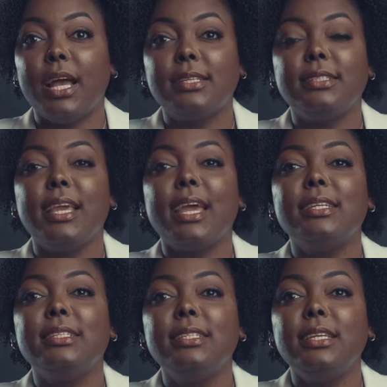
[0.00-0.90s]
as the
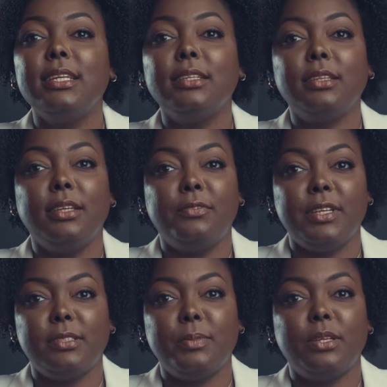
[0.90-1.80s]
ideal
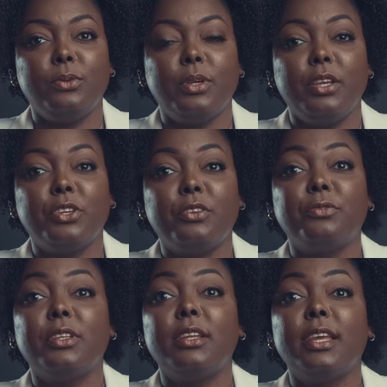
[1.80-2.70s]
investment location
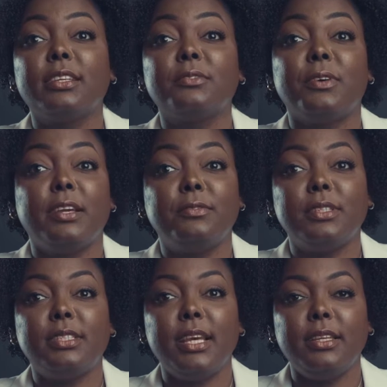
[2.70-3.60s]
for the next 5 to
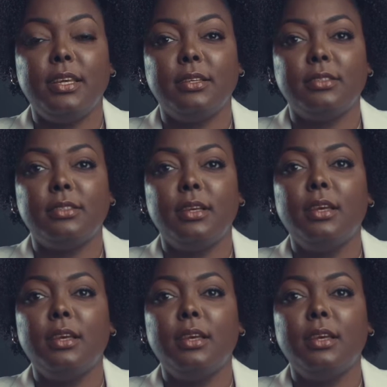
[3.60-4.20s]
10 years.